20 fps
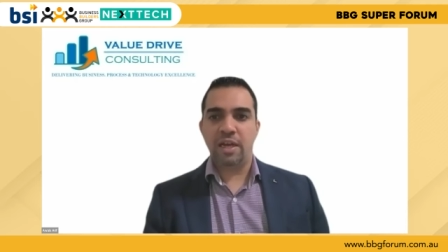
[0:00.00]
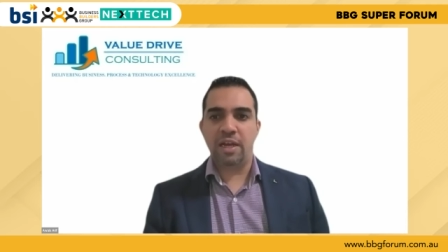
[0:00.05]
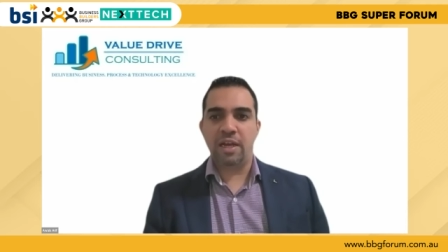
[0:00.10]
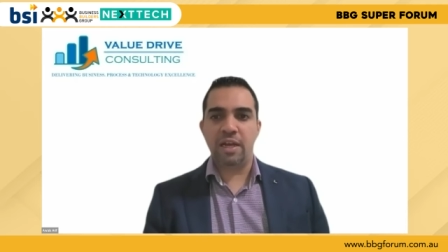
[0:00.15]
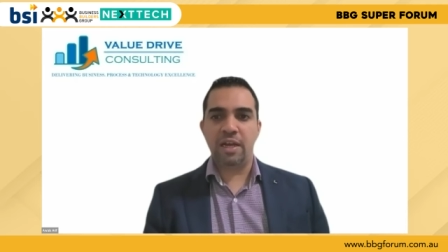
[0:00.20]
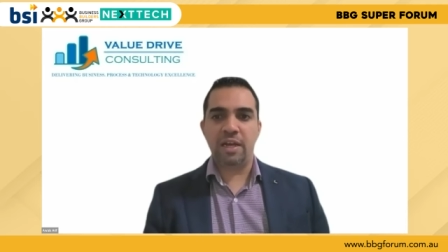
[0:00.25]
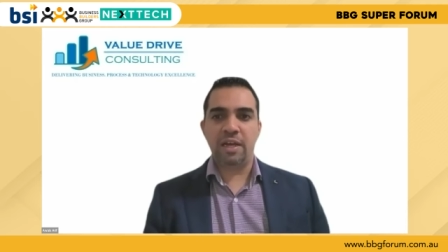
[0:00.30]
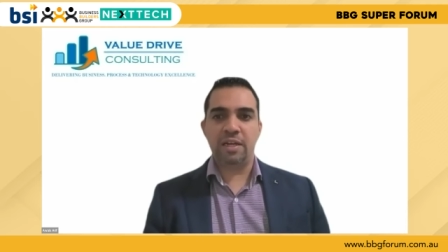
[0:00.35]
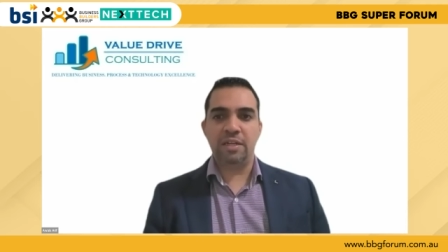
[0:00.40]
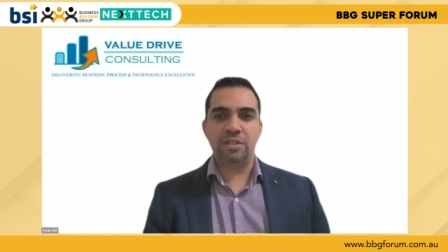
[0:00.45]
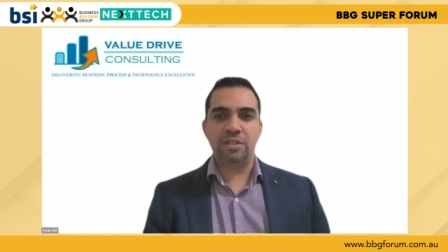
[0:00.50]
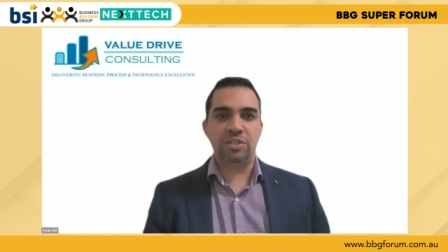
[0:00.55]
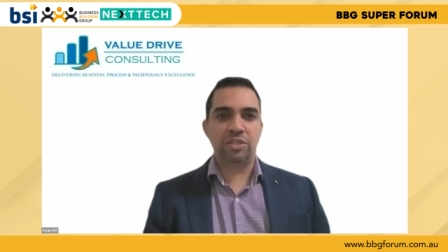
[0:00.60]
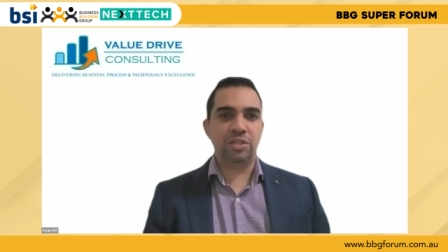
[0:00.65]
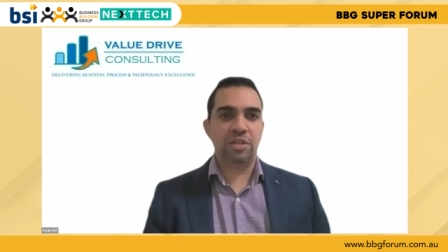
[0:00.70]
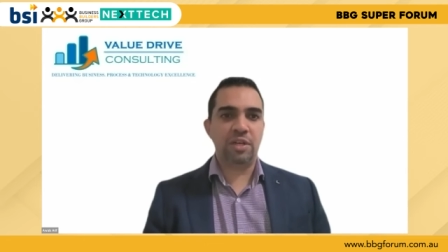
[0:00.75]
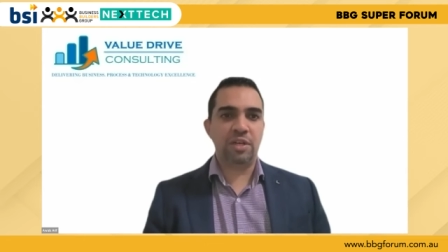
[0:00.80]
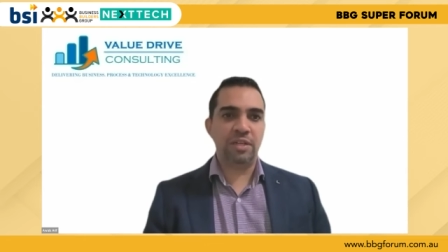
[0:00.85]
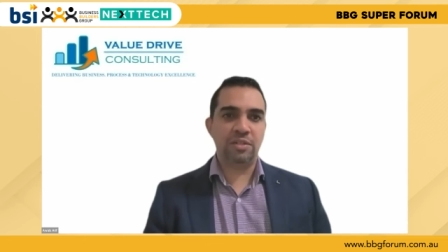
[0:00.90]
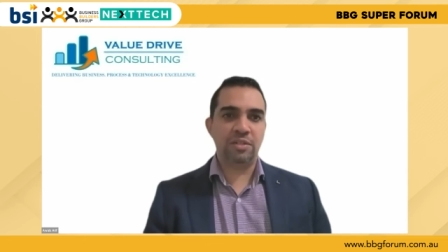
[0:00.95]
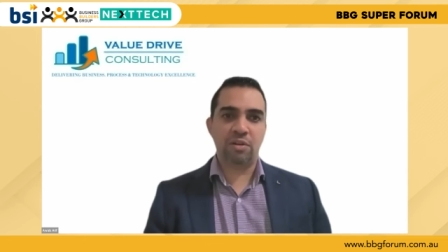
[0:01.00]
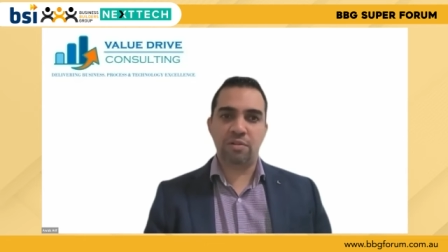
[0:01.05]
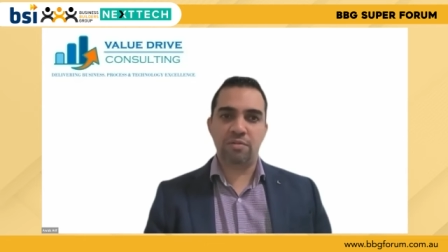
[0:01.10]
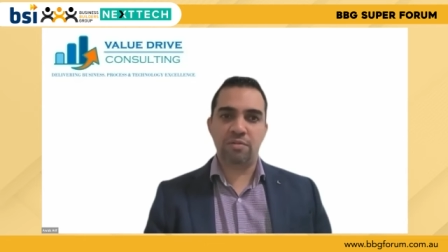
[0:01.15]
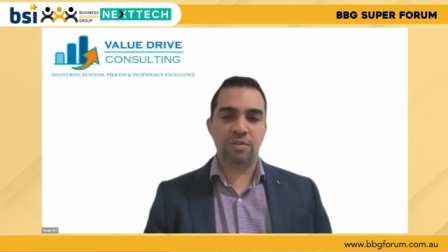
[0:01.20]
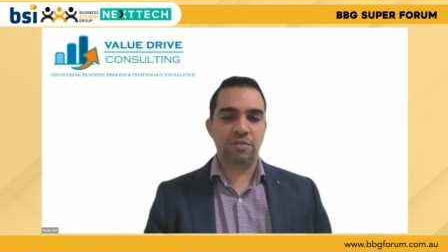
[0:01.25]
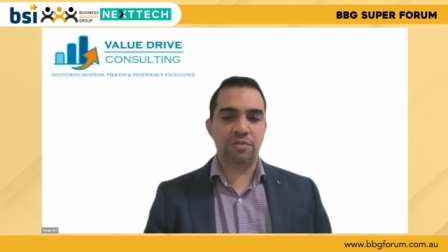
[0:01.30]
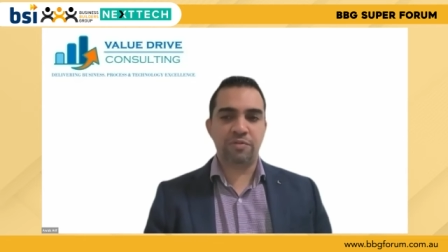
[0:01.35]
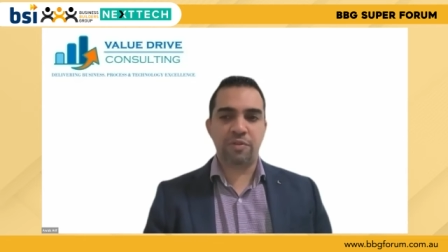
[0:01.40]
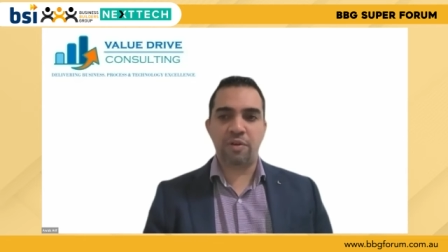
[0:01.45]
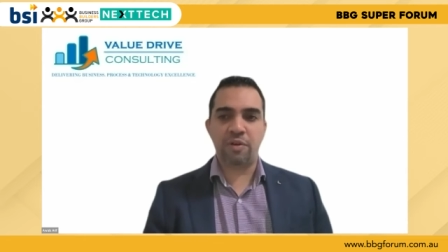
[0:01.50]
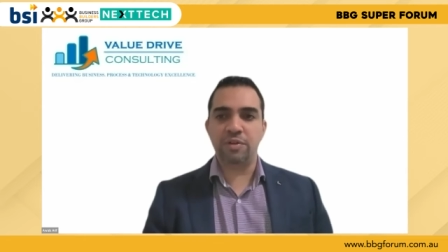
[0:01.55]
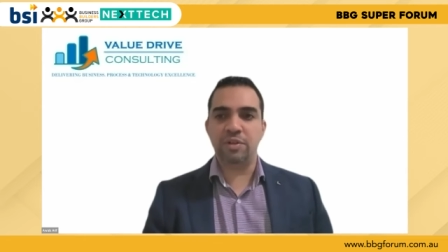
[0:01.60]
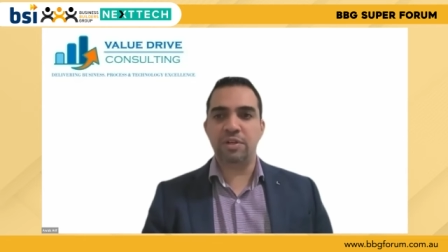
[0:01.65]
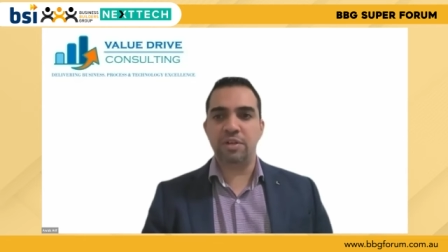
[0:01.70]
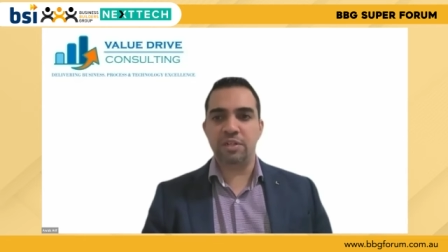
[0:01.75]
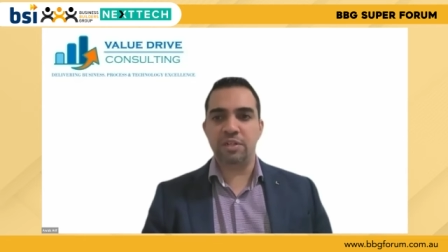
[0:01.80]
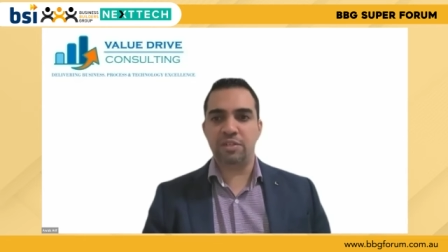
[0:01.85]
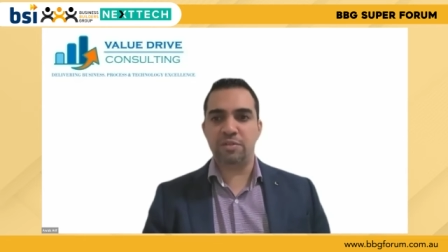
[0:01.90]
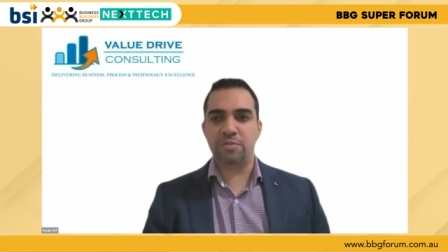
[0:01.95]
and he's always found
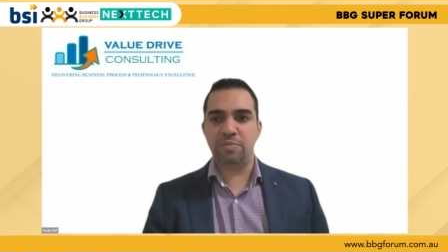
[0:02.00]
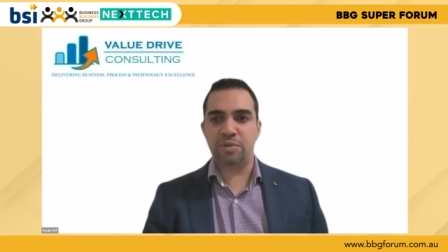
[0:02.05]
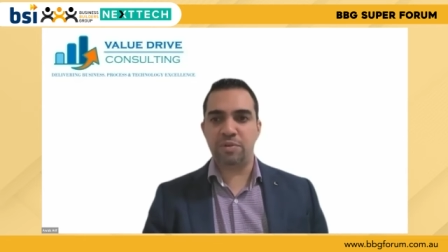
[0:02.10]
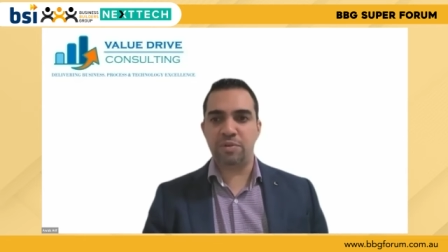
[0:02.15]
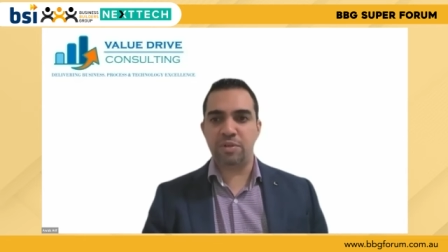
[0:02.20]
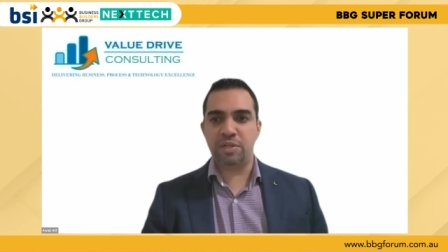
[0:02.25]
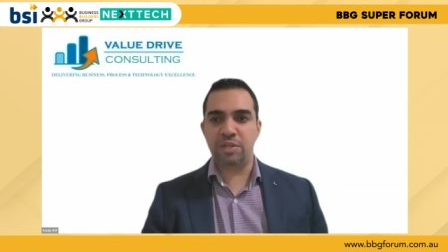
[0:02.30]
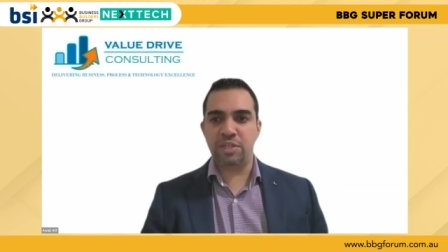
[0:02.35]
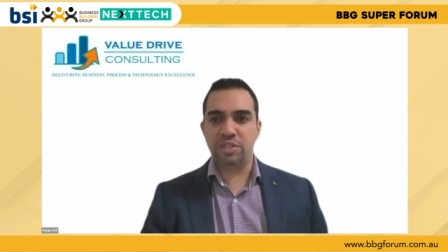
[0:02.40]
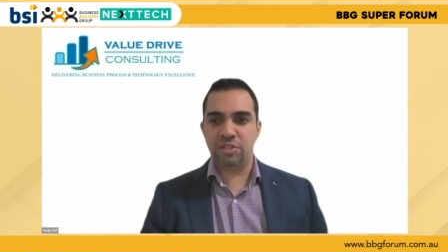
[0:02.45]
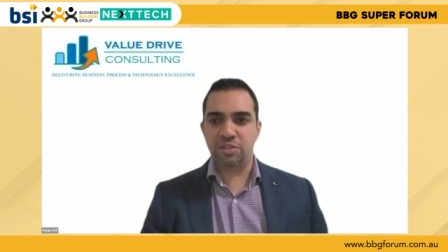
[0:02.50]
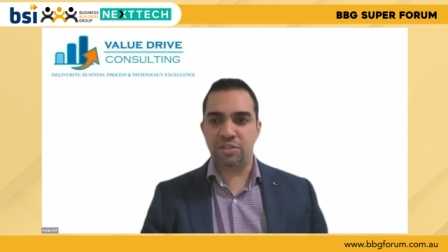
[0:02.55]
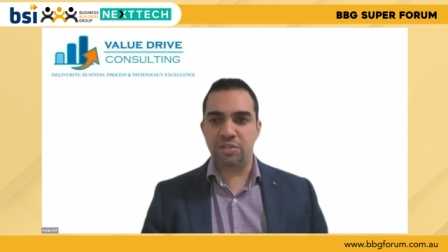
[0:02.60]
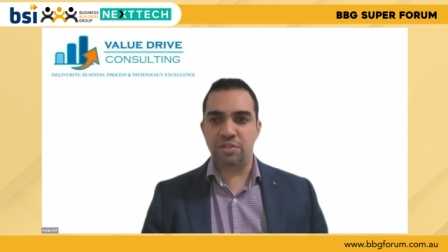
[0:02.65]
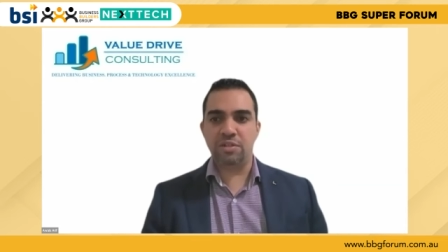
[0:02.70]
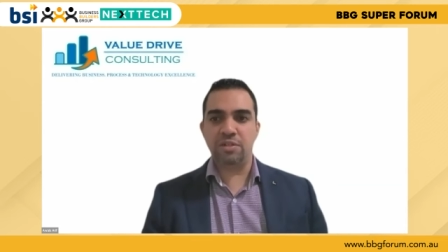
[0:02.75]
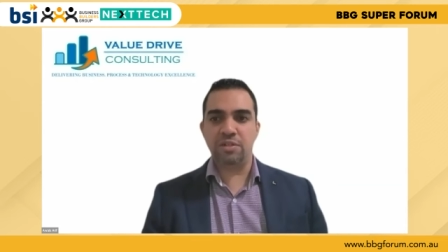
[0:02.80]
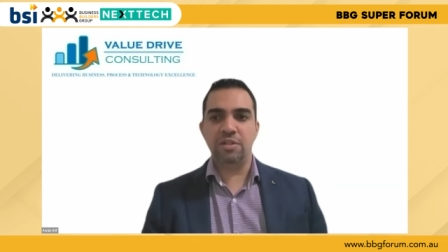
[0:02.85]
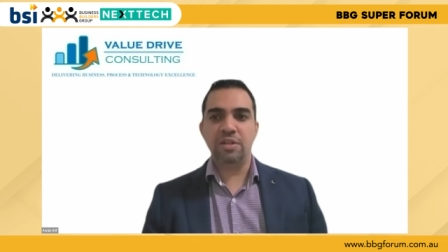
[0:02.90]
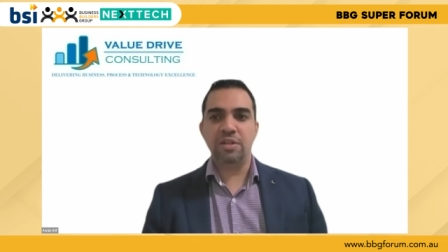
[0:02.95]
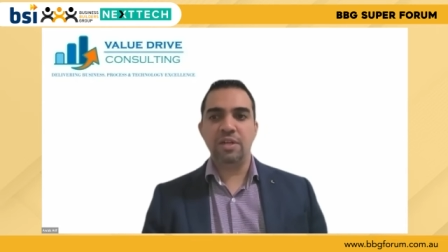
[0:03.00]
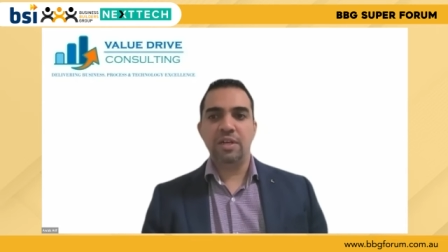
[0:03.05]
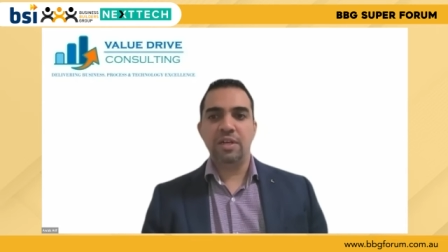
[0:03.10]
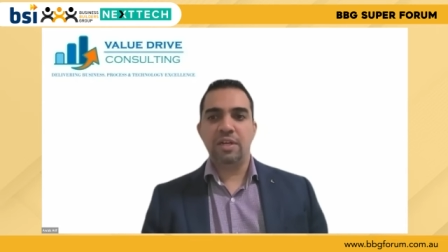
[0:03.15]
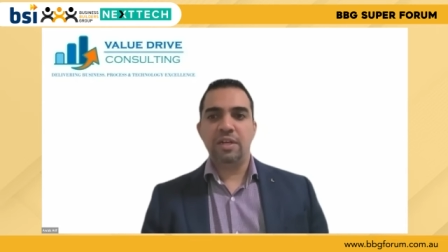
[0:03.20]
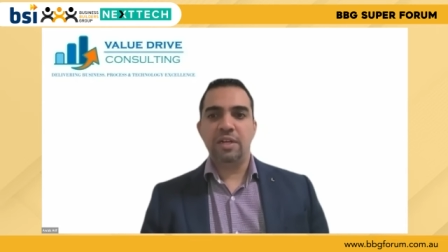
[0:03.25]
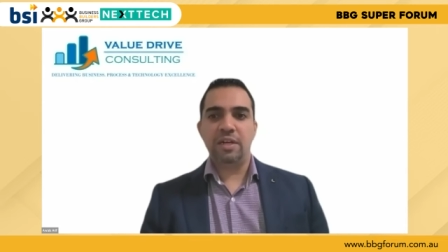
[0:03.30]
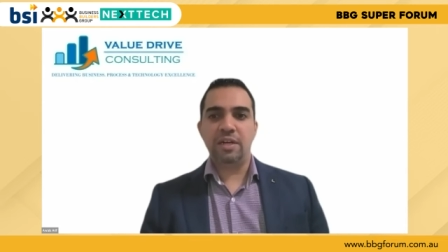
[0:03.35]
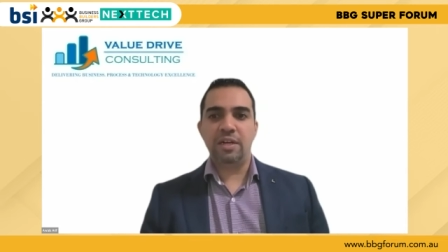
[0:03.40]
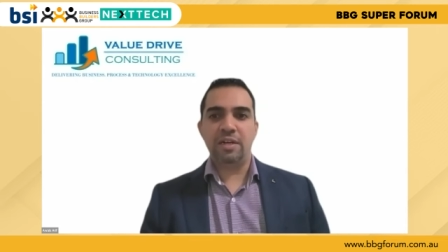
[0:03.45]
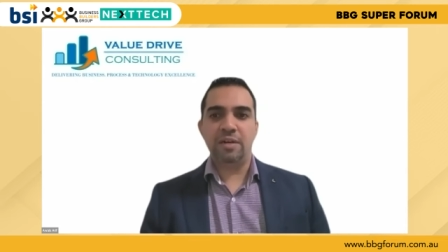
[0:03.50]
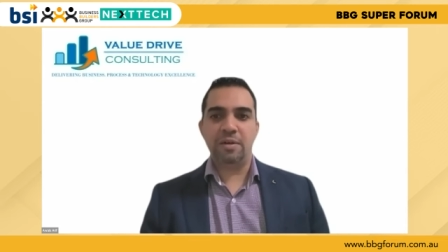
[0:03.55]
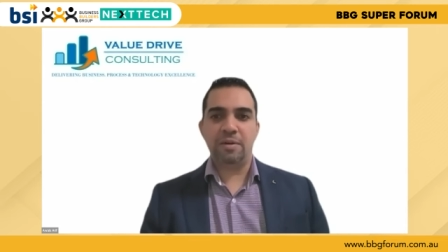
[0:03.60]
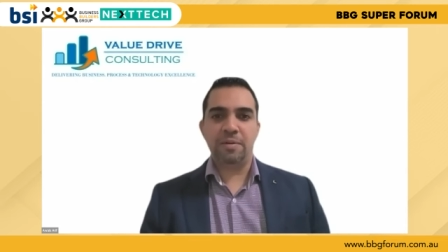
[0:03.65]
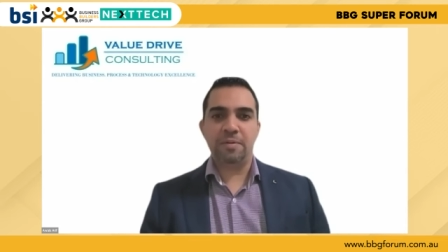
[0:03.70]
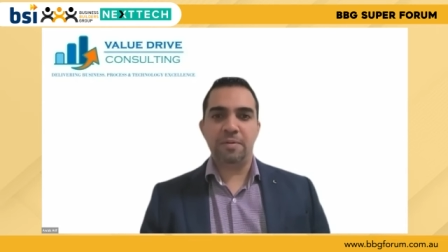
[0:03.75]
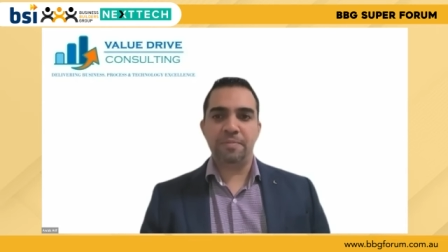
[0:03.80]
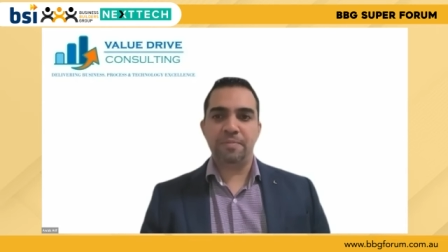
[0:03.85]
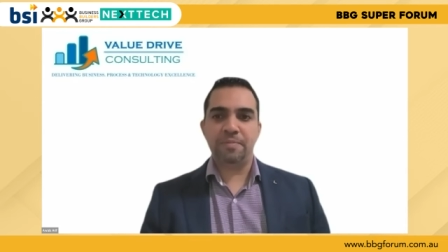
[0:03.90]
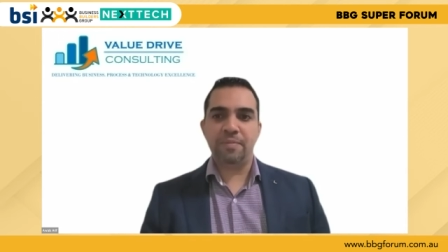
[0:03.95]
her inspirational
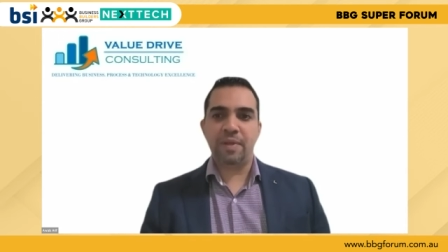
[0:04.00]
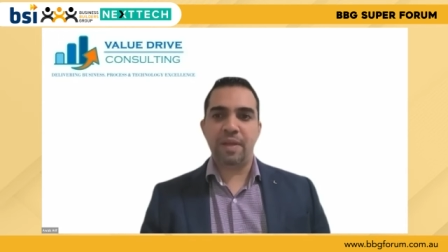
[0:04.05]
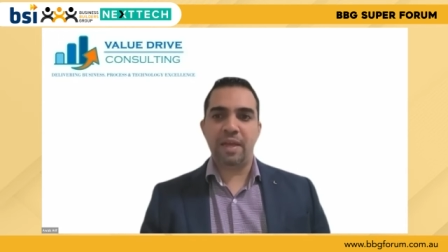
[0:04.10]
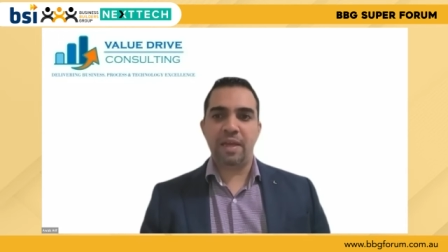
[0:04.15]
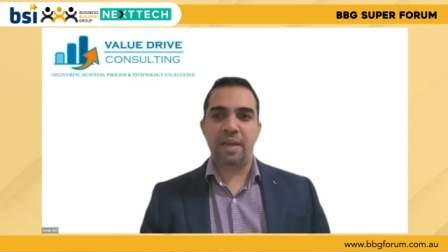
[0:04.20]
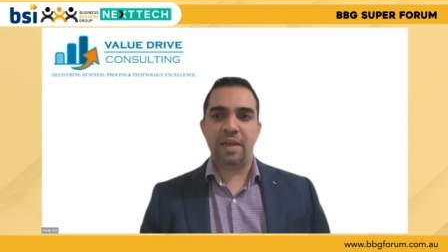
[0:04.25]
um,